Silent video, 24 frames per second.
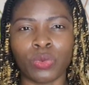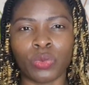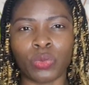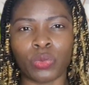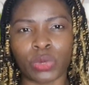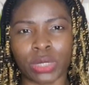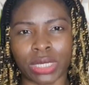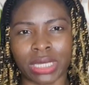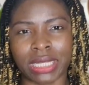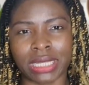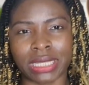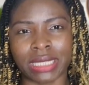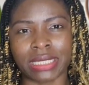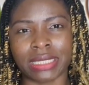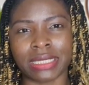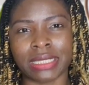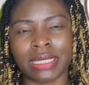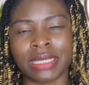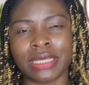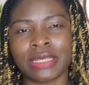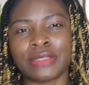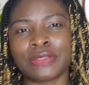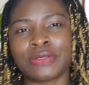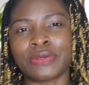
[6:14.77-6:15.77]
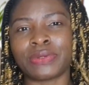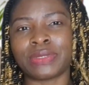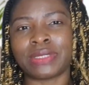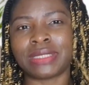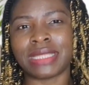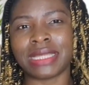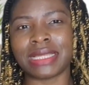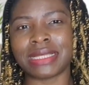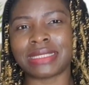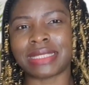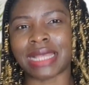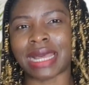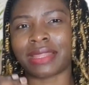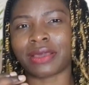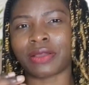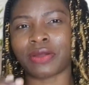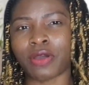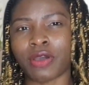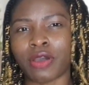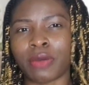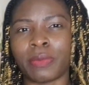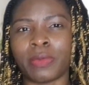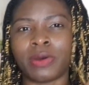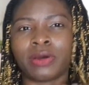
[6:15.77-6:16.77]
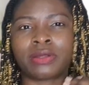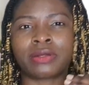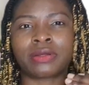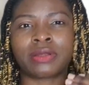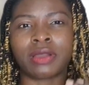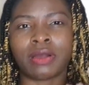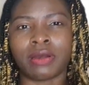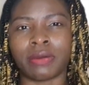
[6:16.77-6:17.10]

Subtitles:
quickly. So these are the common